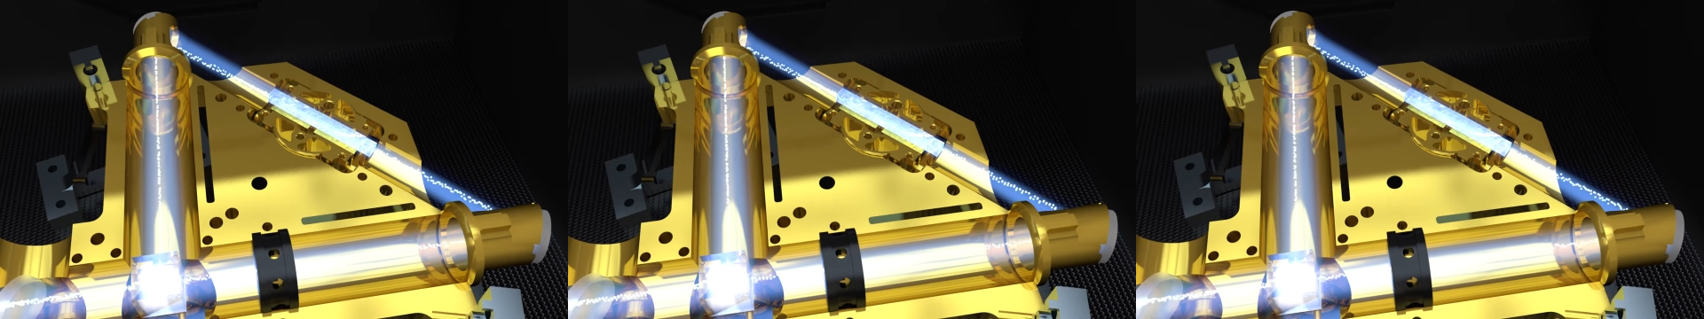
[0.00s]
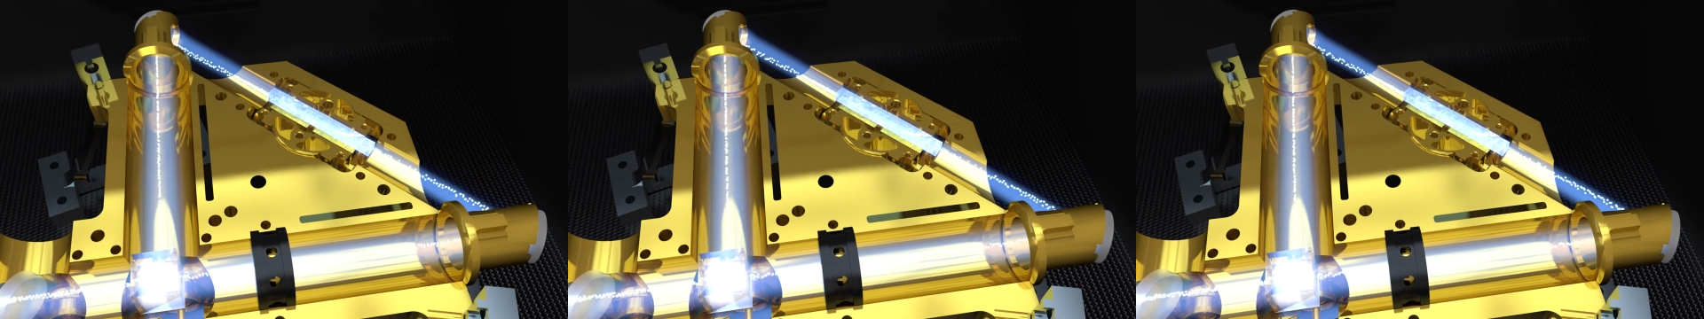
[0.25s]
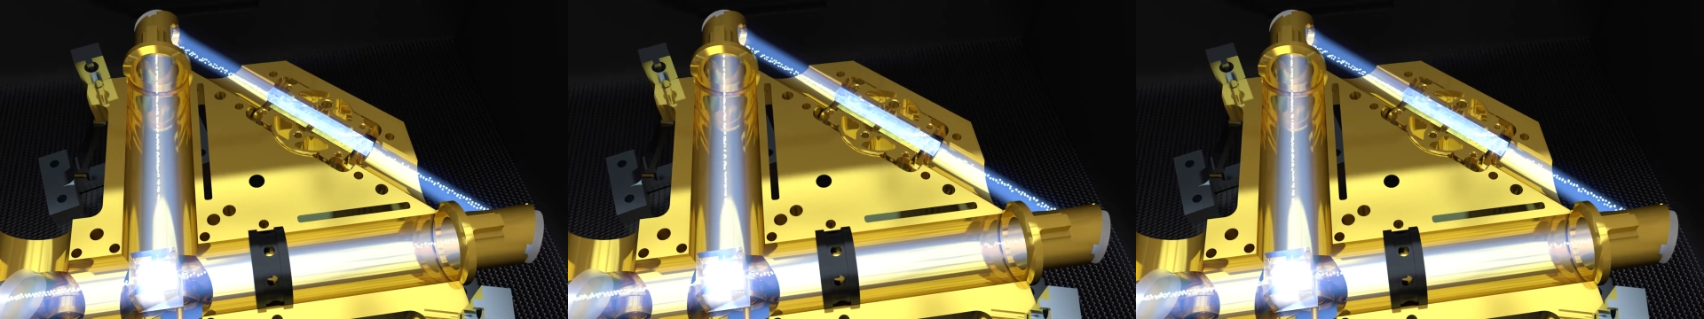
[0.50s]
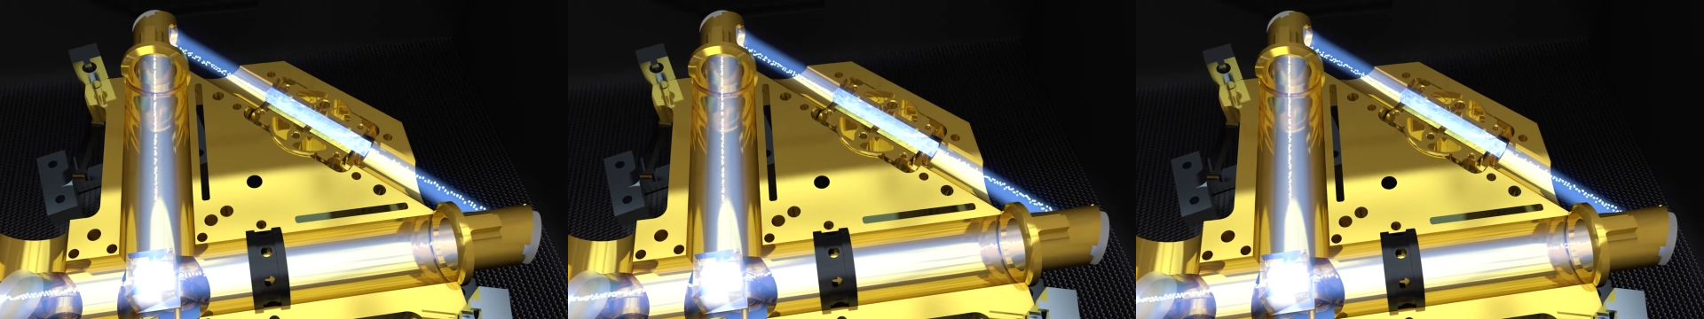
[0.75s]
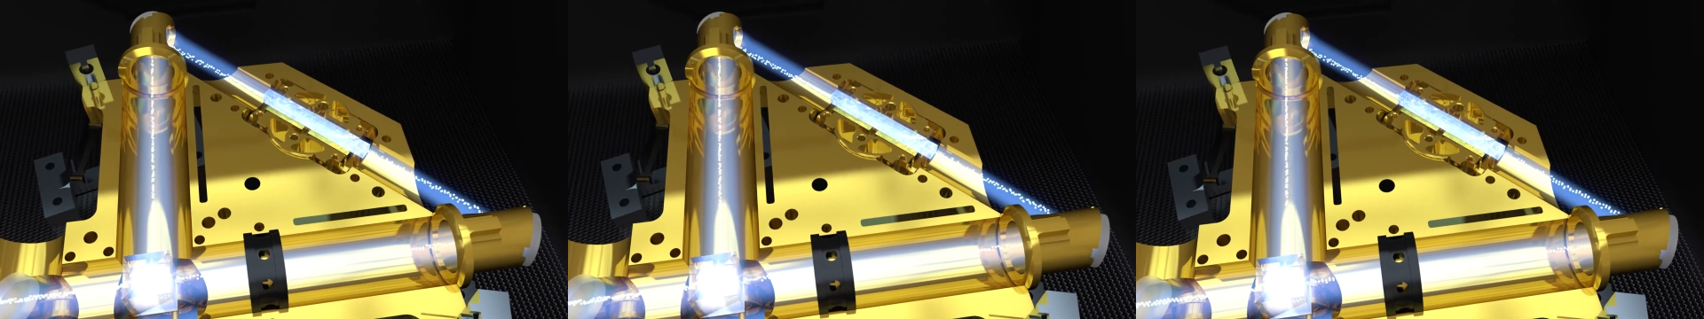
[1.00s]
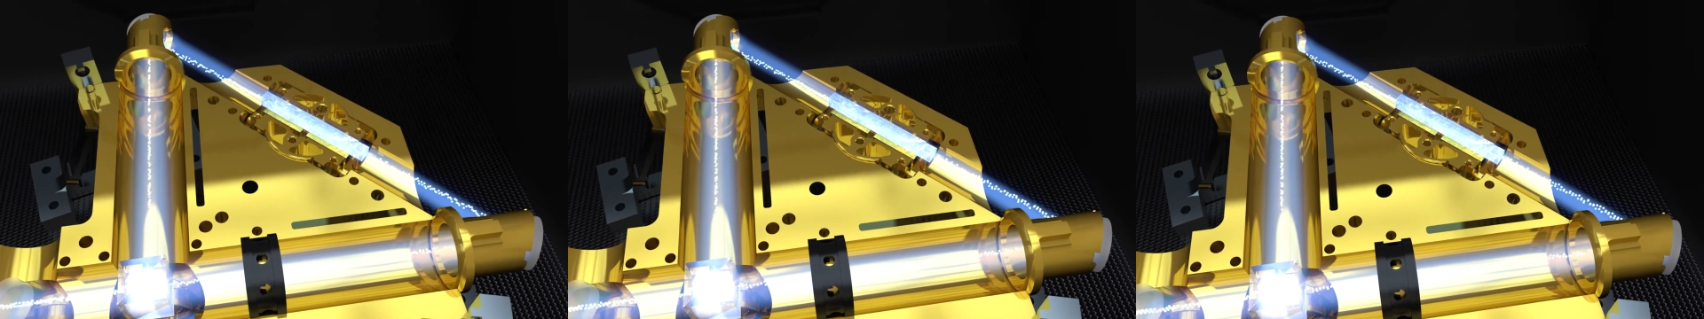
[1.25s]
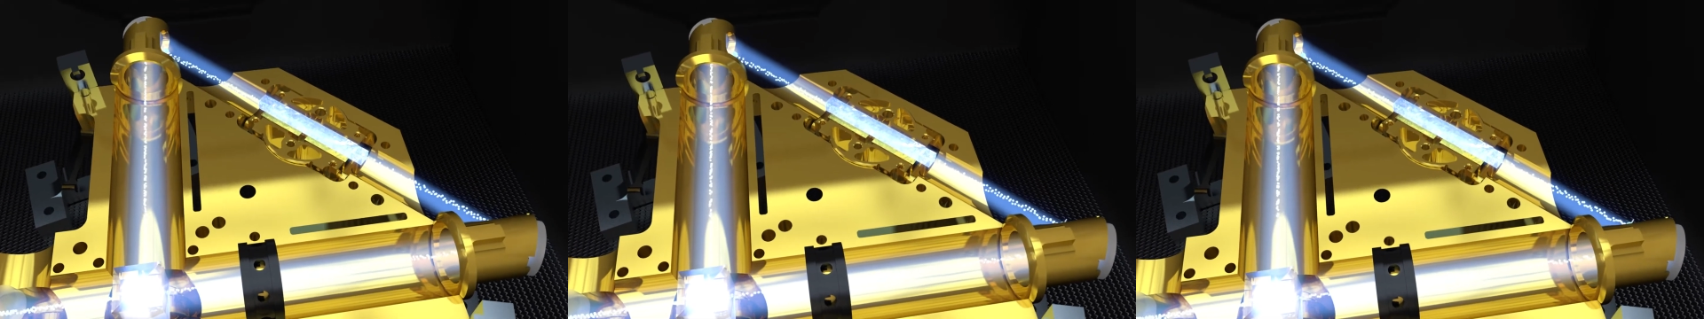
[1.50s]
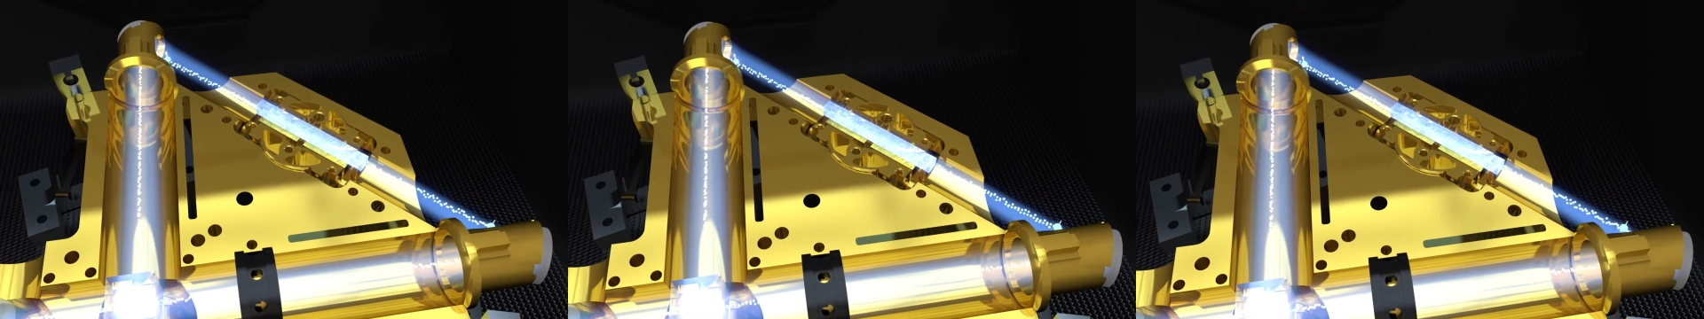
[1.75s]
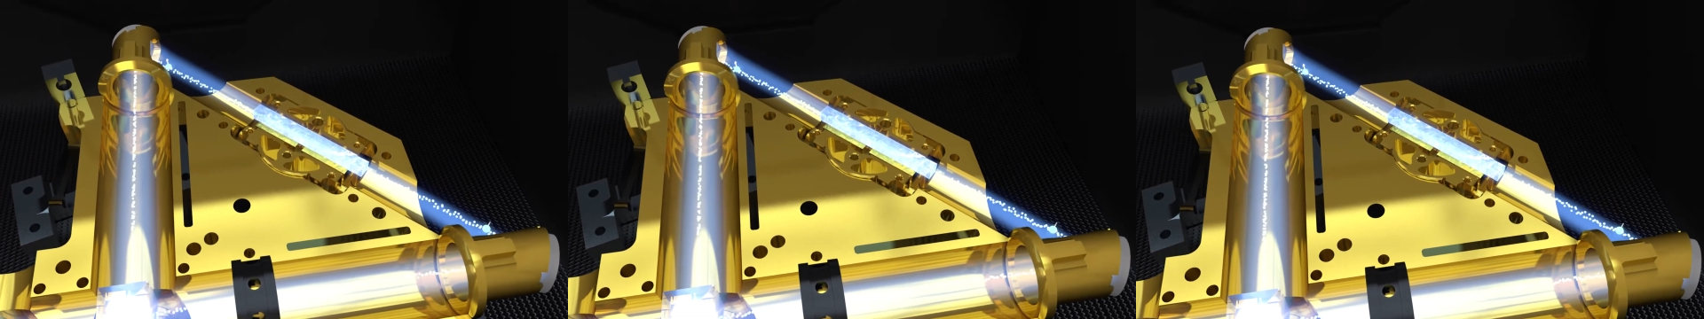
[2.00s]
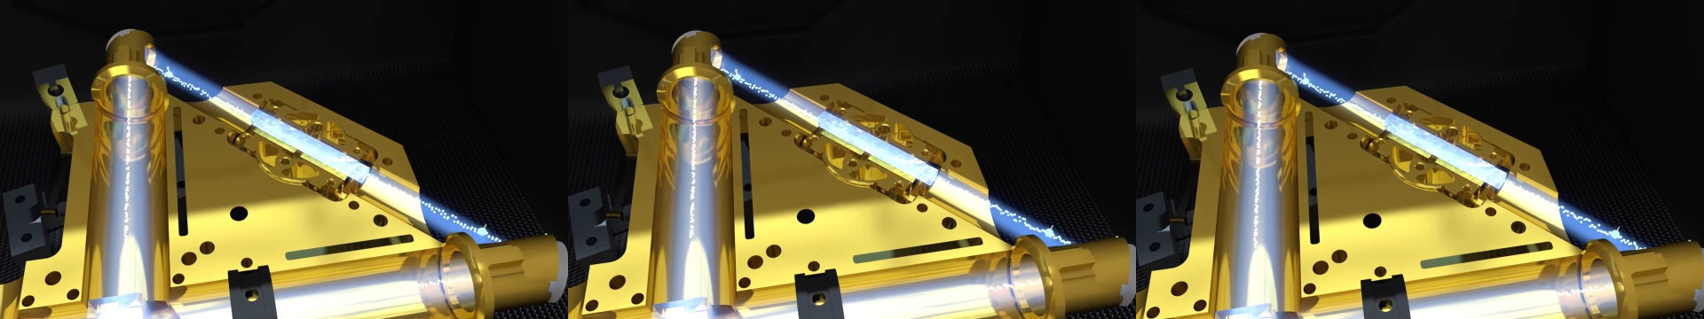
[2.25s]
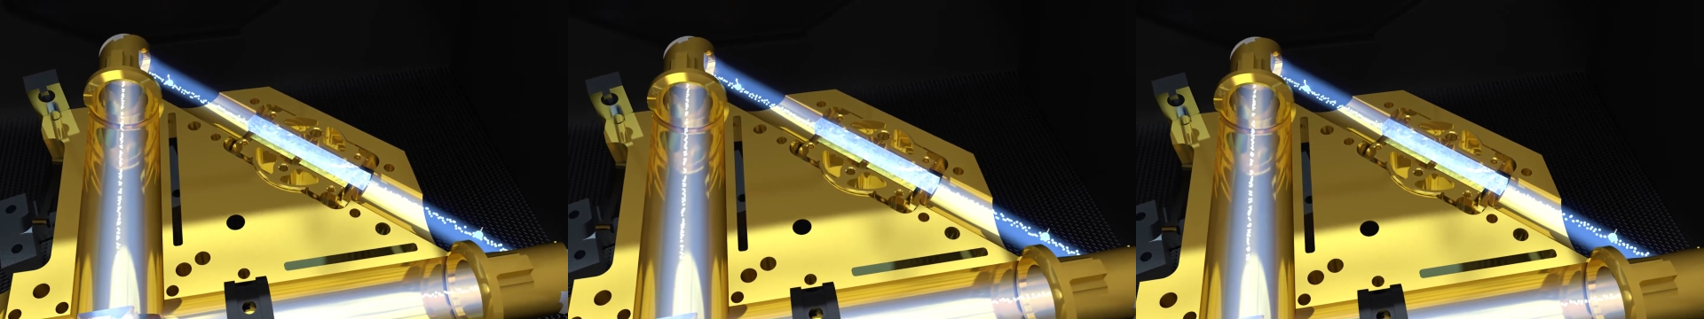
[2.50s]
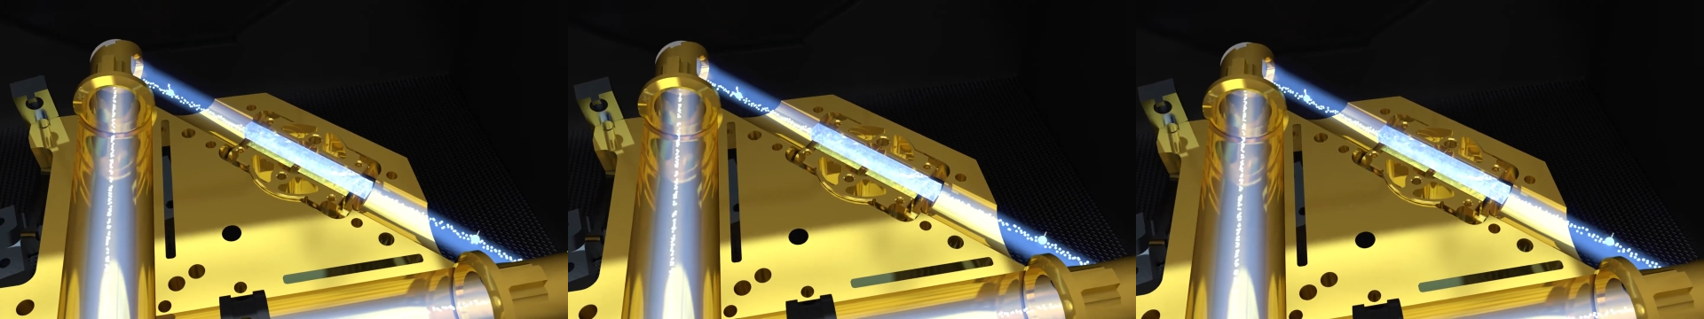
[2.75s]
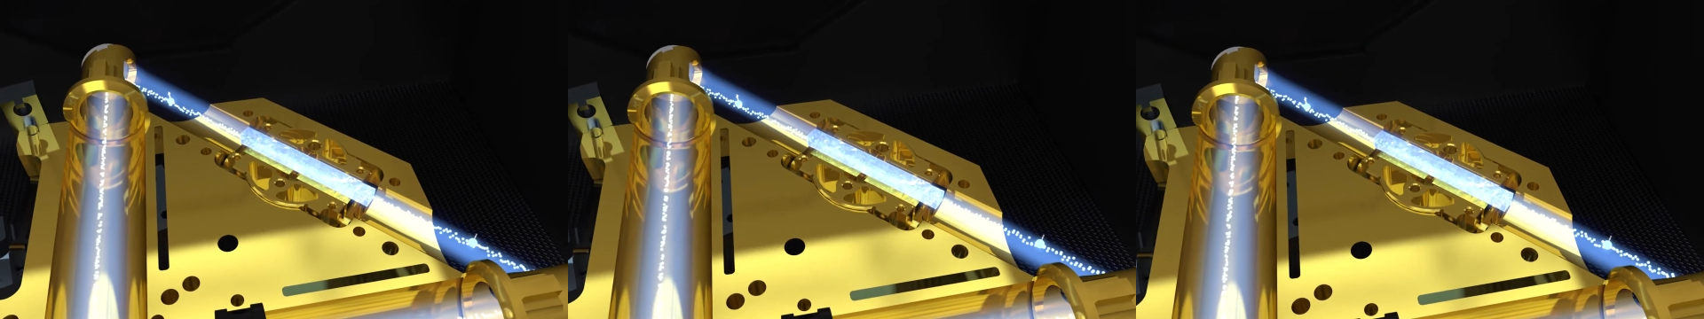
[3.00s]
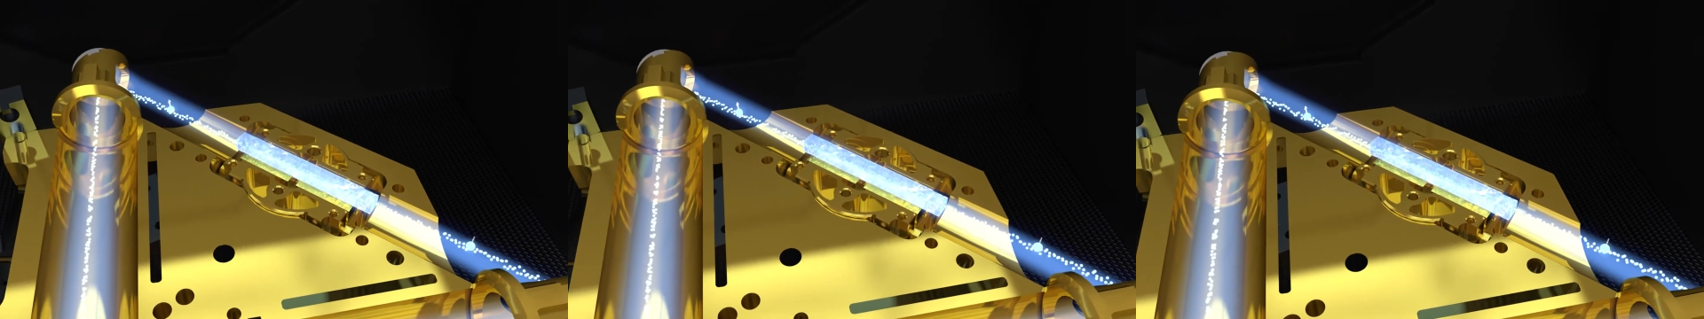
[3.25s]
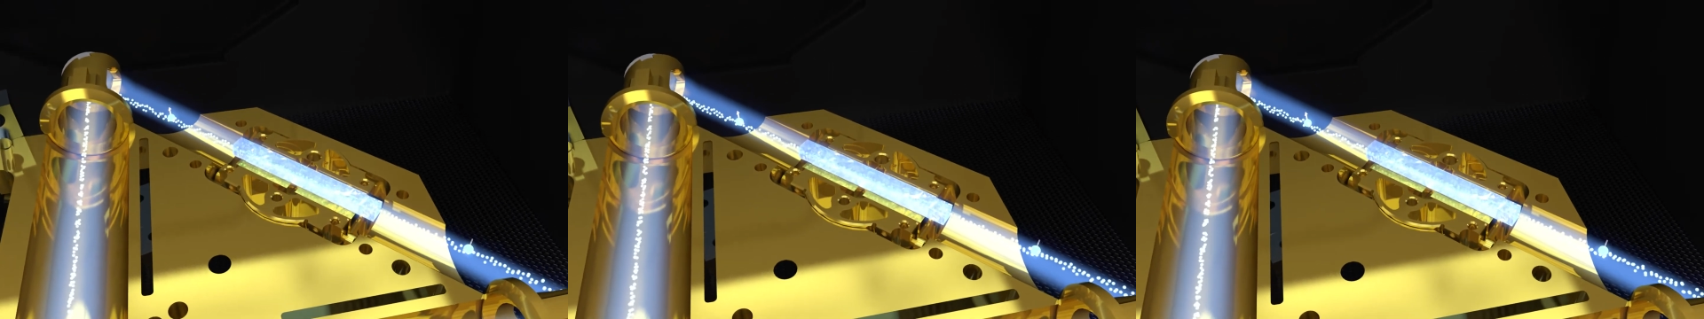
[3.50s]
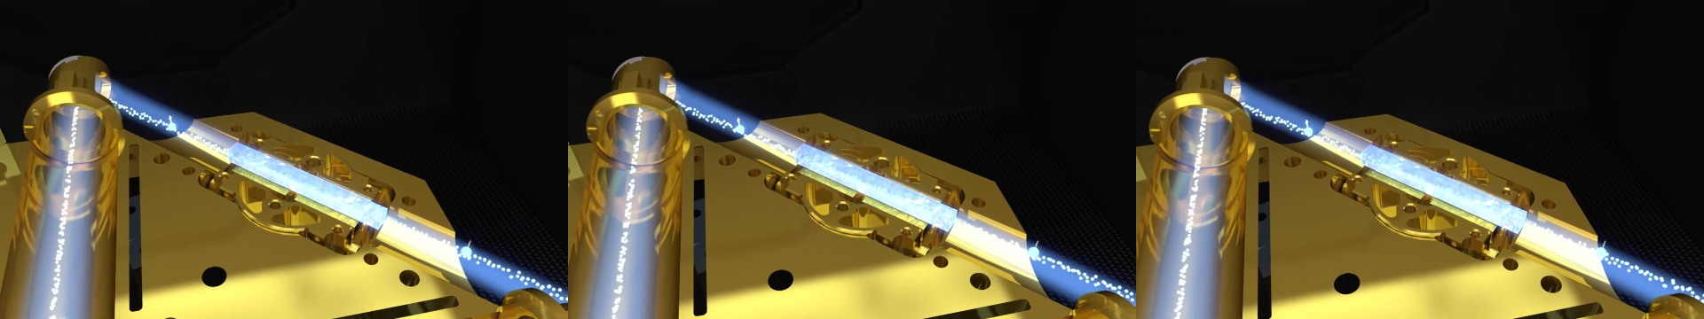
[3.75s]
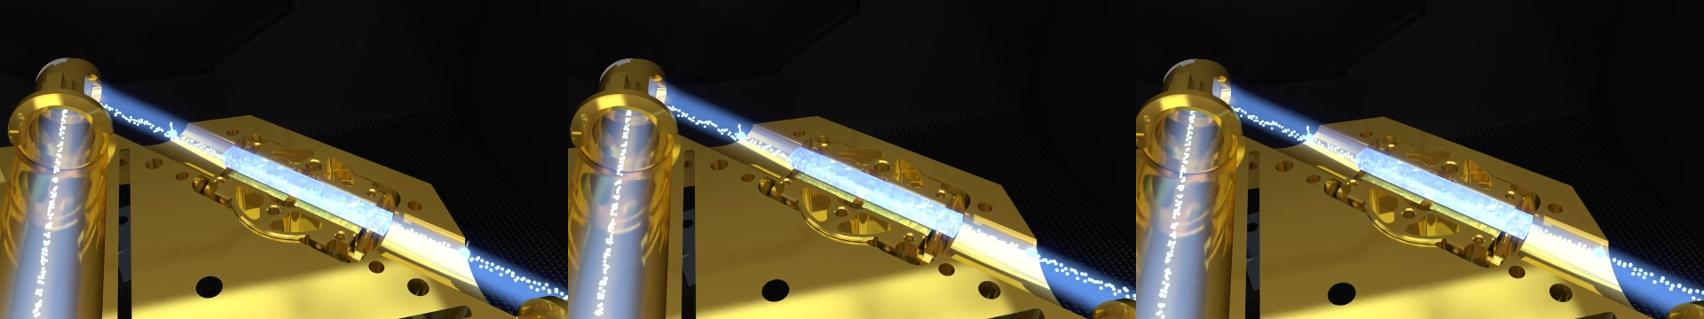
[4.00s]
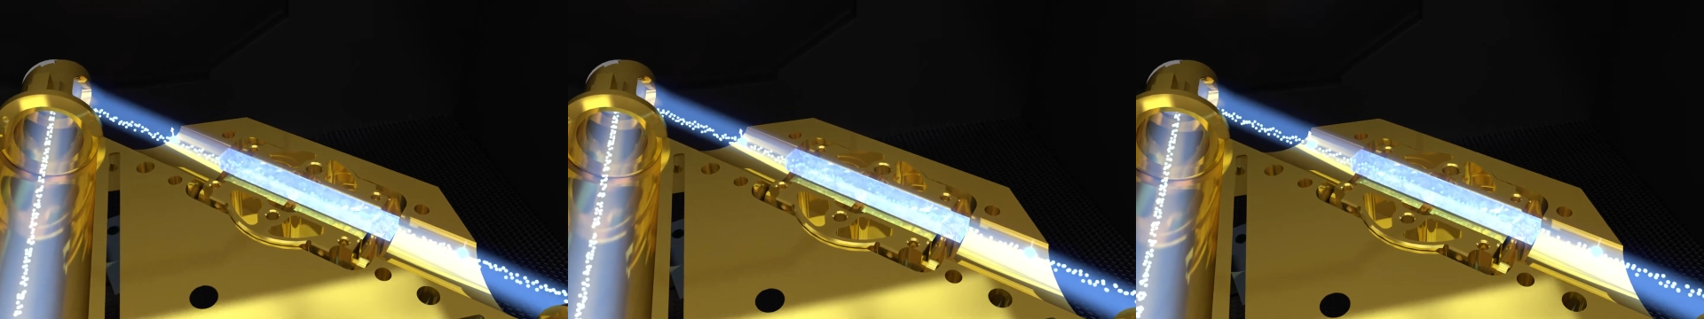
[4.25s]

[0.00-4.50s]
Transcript: [unreadable: no face in view]